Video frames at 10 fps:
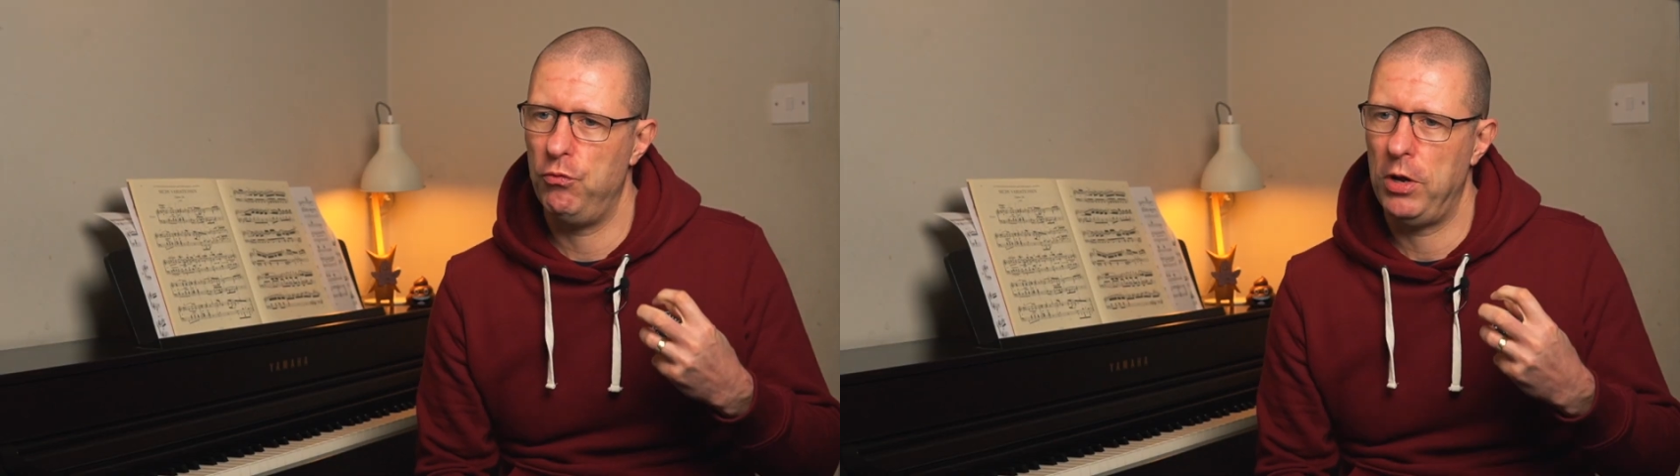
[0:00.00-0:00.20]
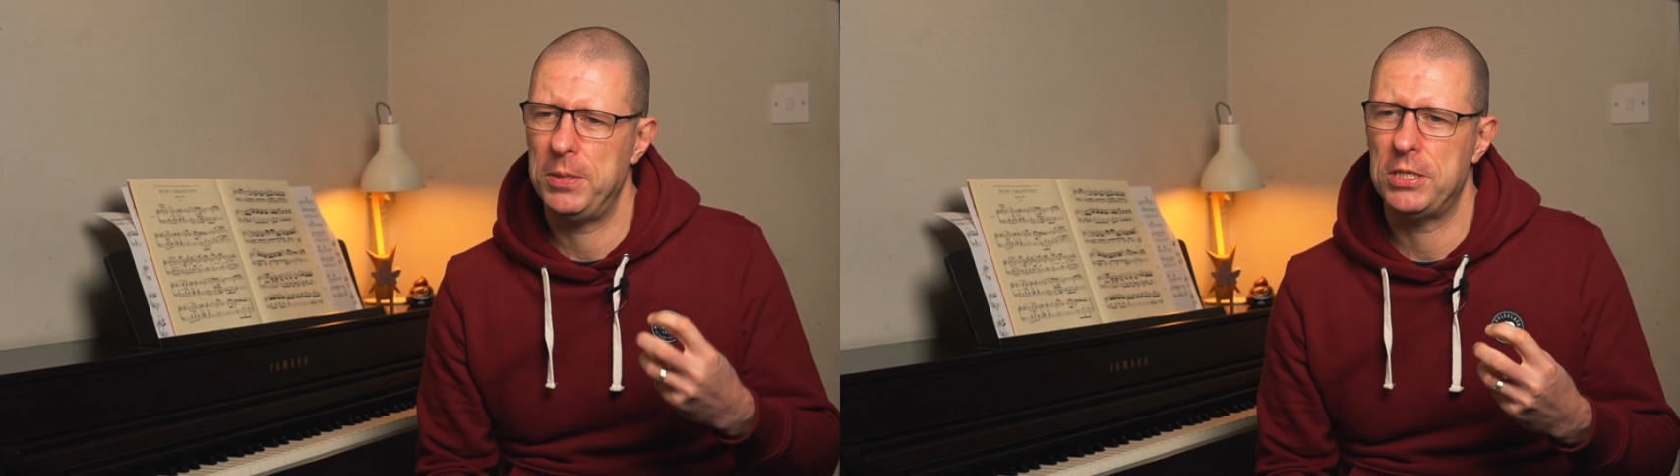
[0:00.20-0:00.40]

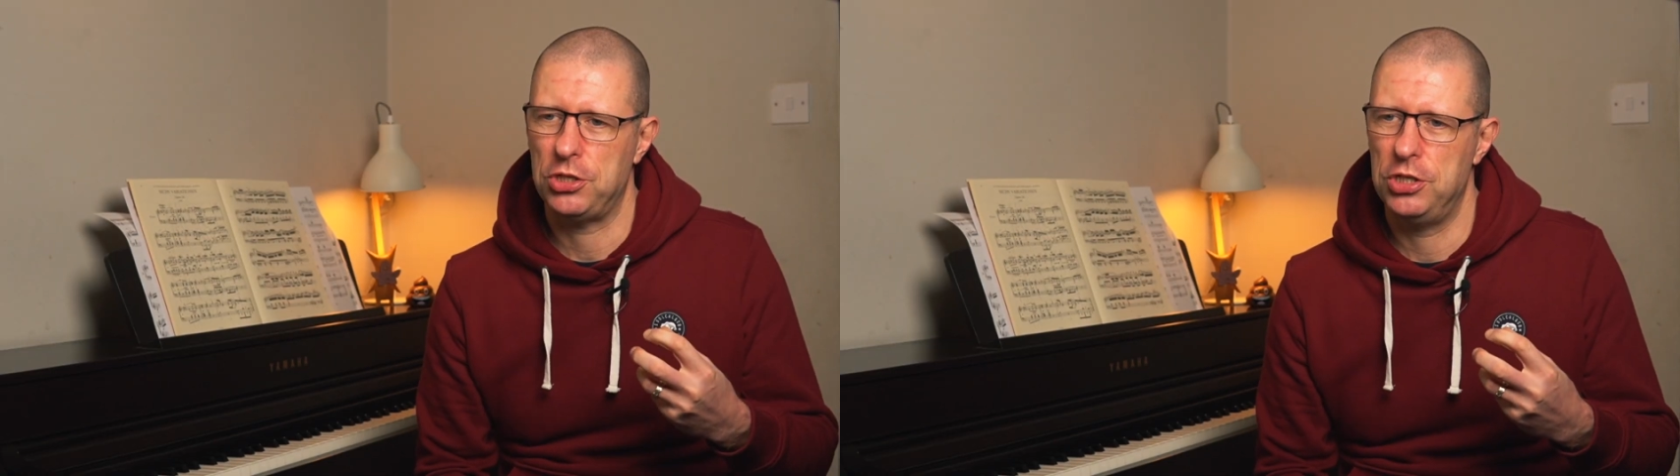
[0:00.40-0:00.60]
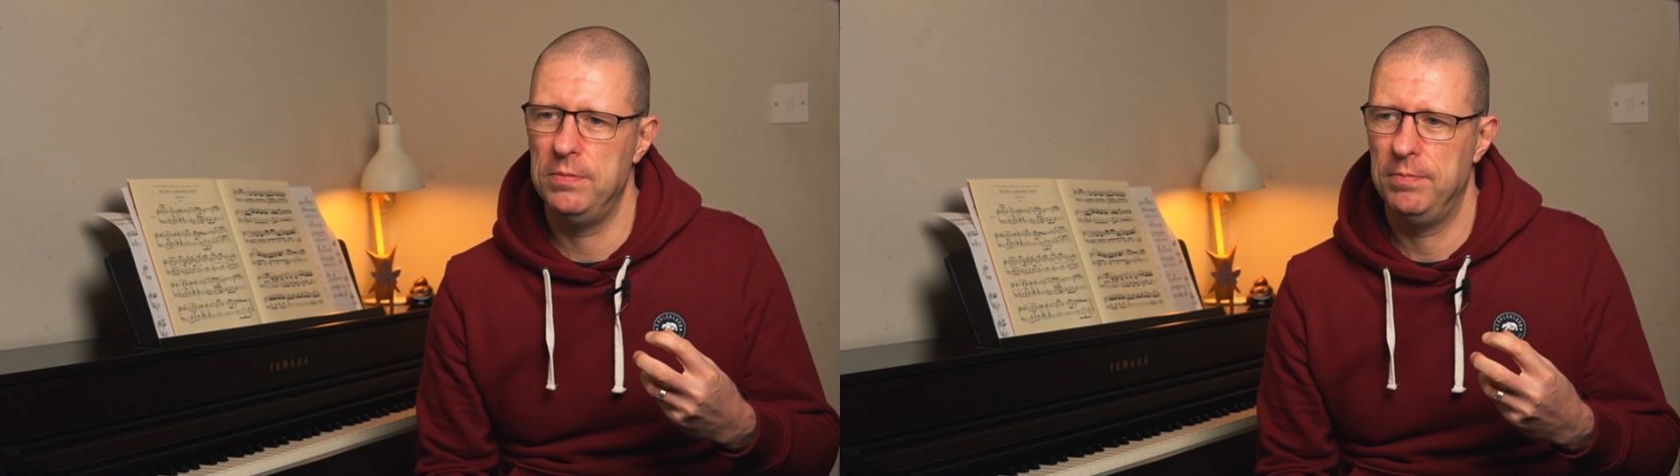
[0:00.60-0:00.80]

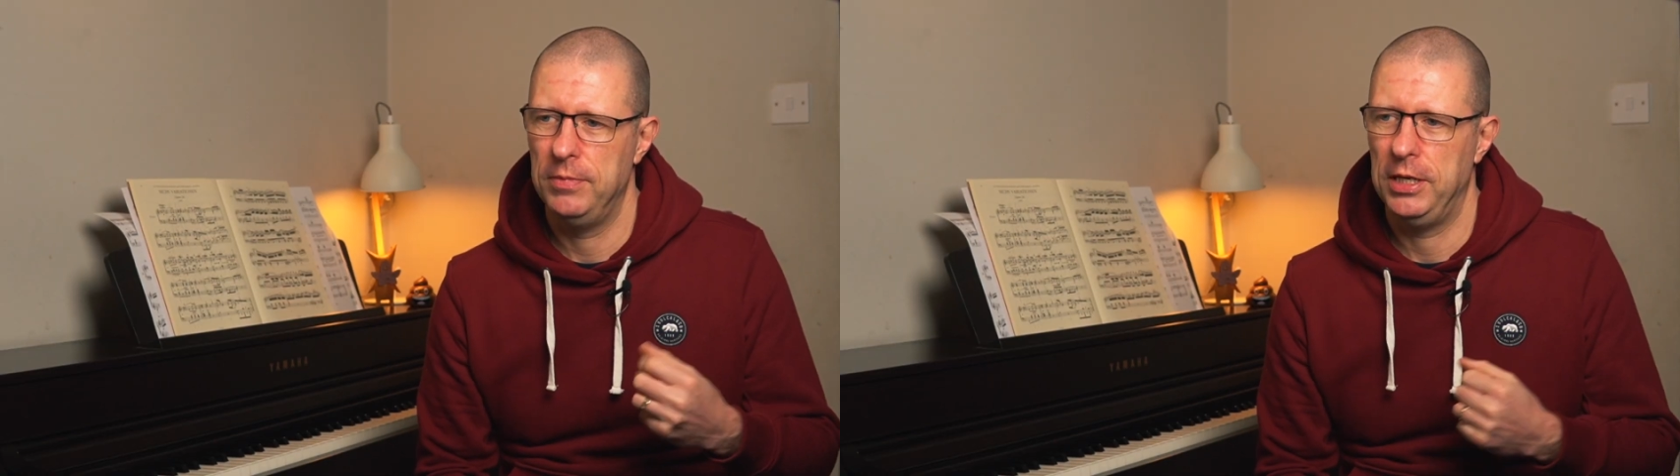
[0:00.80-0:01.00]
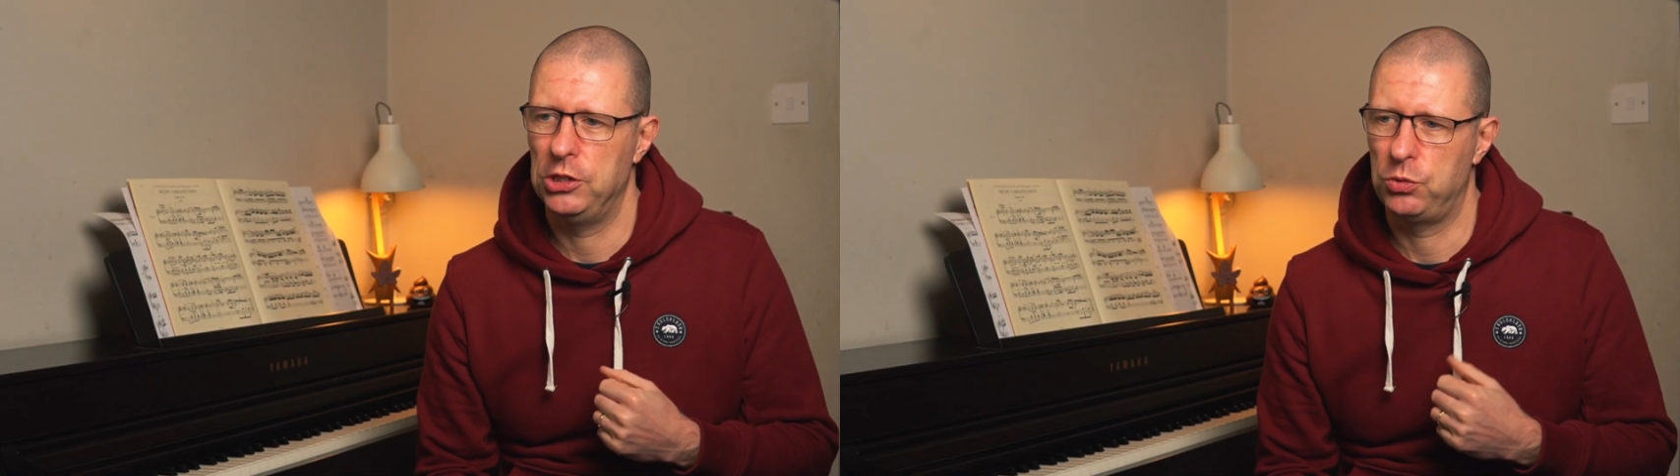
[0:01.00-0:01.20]
repetition
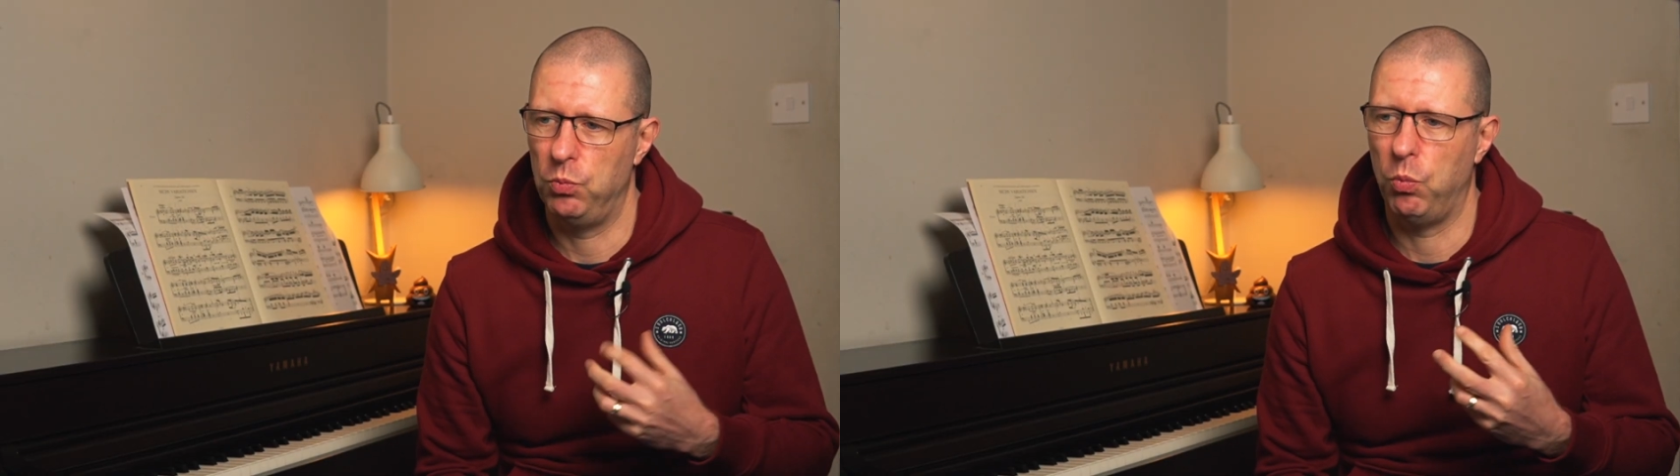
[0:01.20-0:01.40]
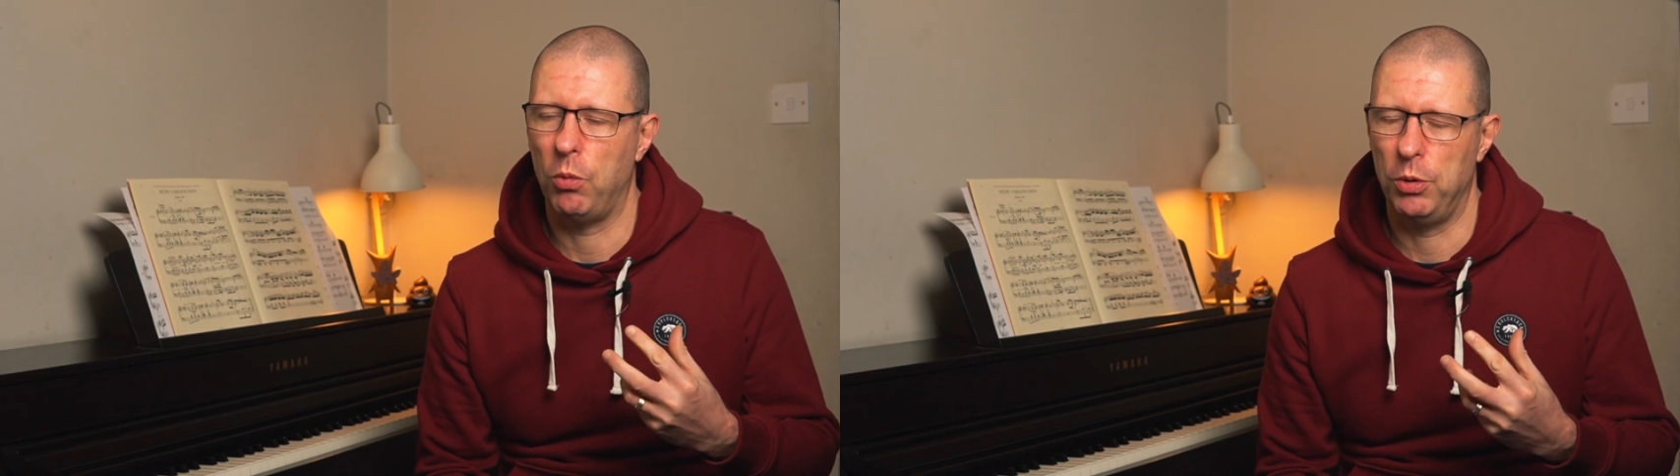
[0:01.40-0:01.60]
is
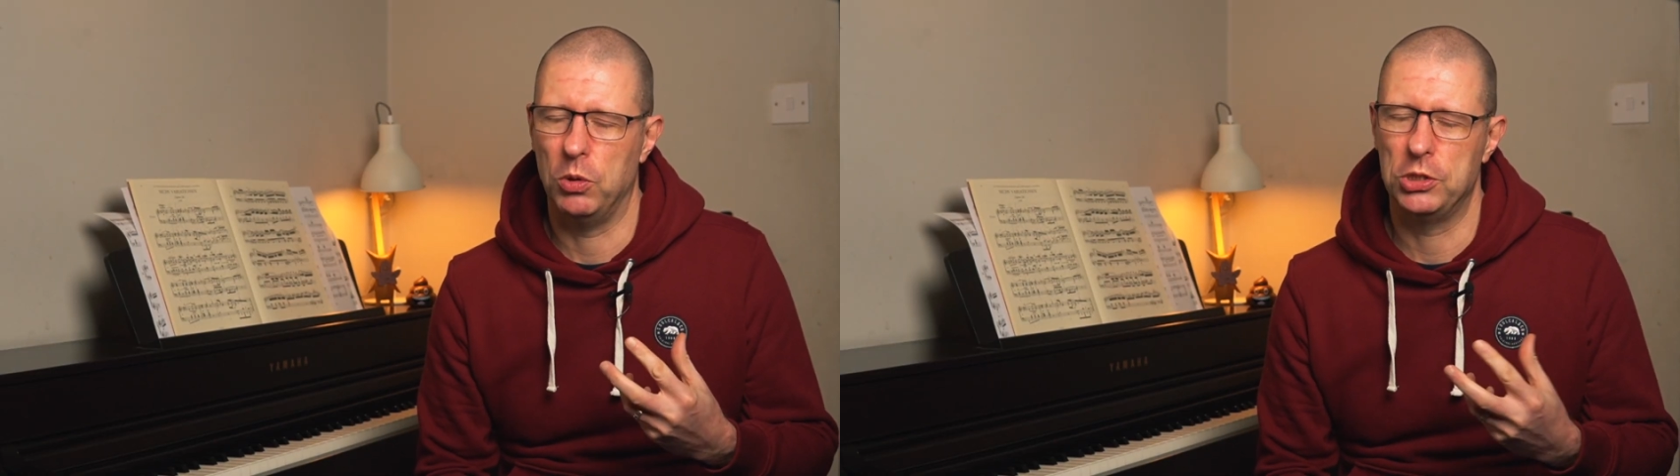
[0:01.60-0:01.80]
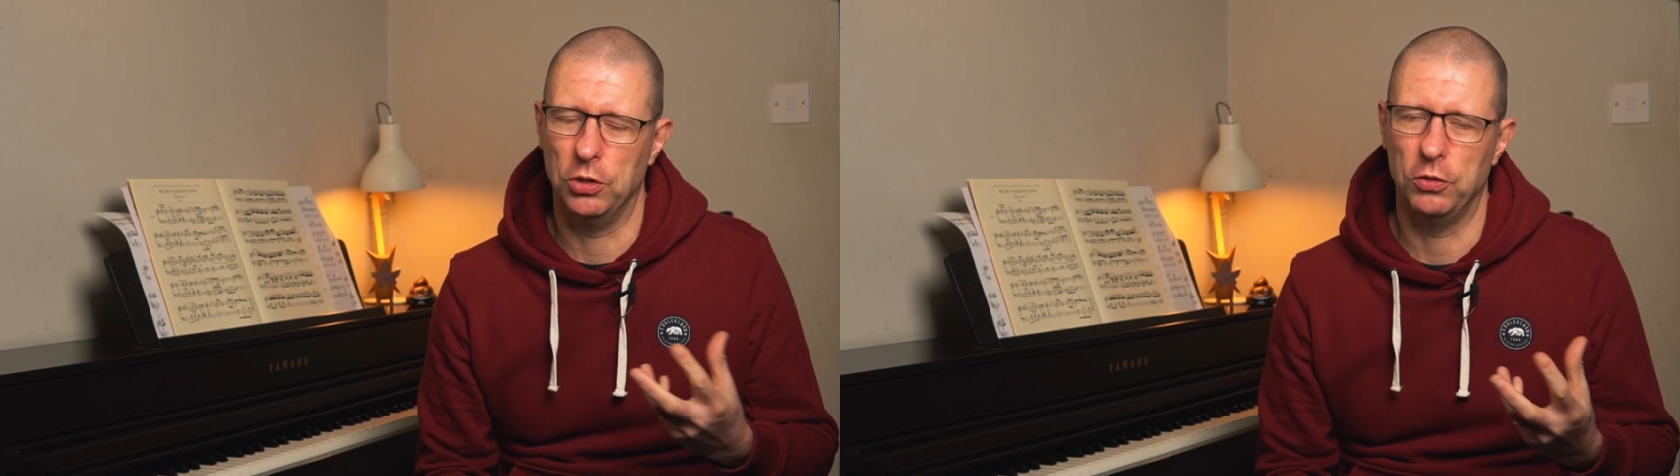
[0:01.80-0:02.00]
what we
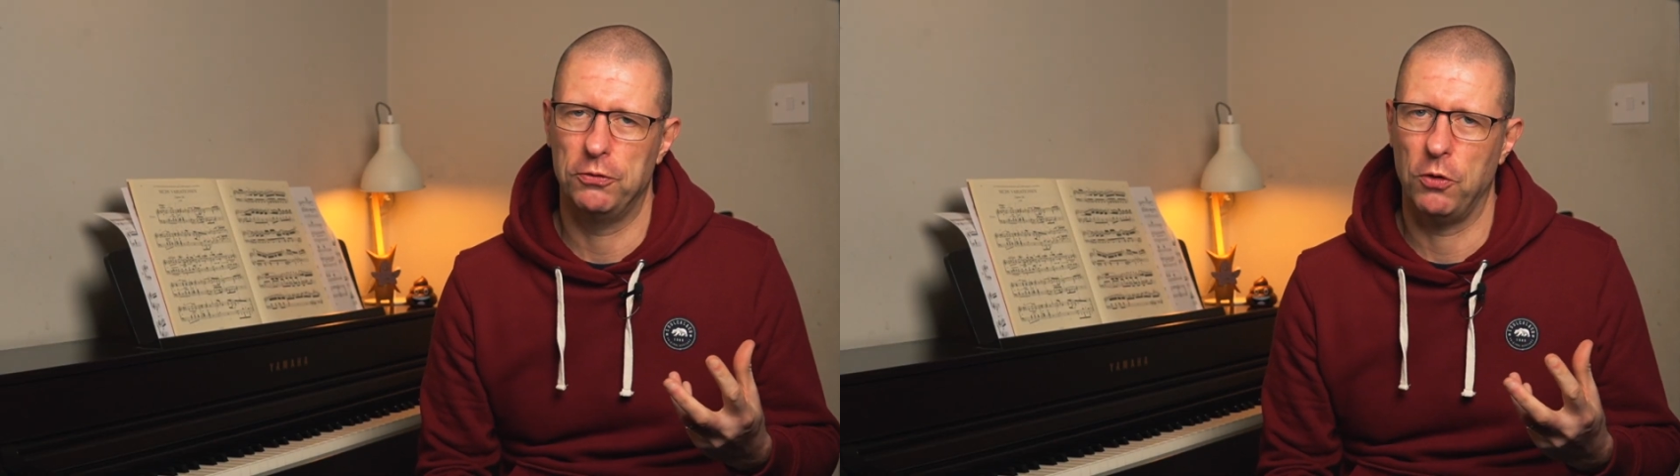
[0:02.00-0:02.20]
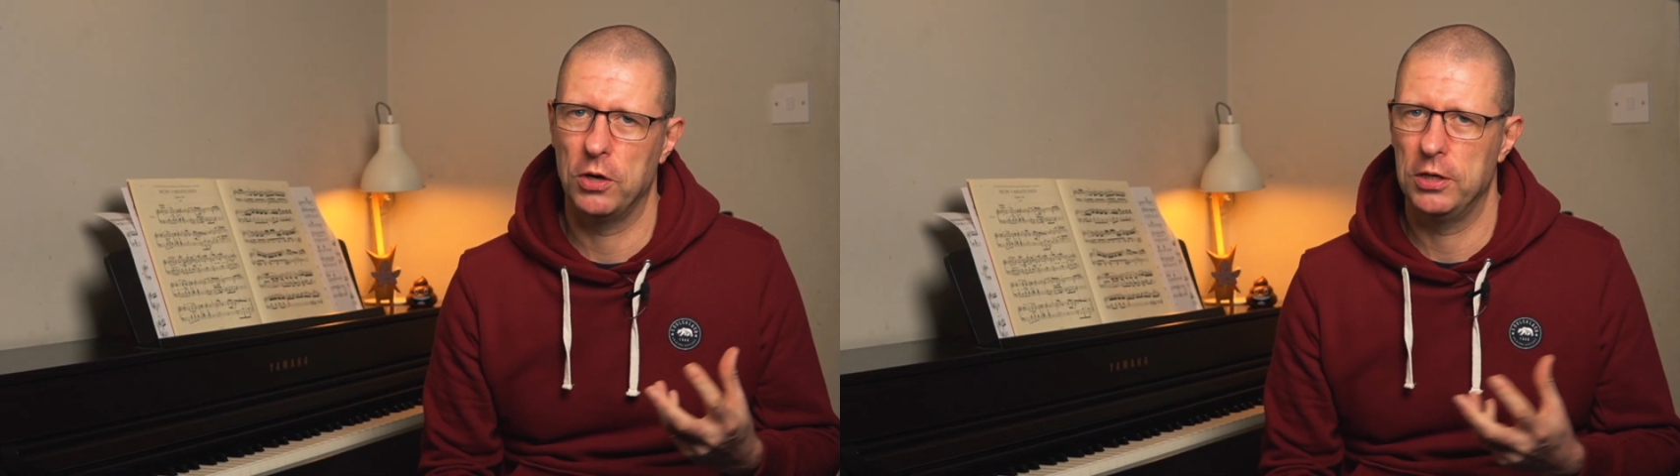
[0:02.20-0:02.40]
want to look for.